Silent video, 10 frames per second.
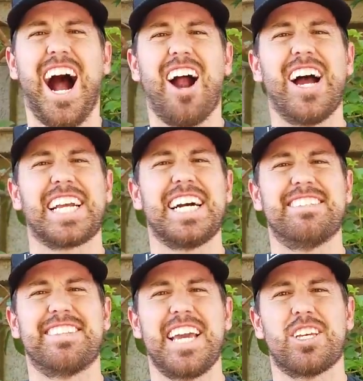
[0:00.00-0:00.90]
All right, guys,
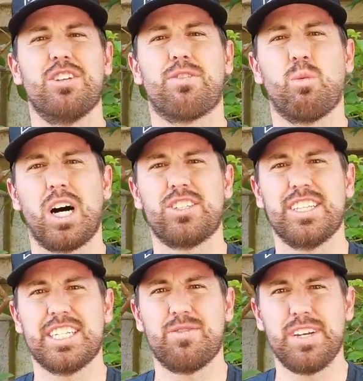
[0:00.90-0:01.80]
thank you for watching
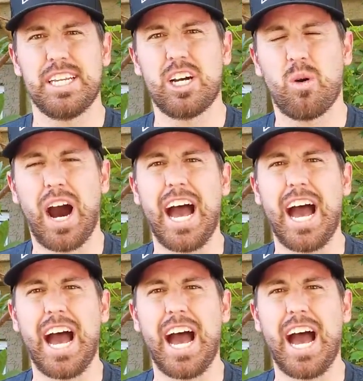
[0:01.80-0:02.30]
this video.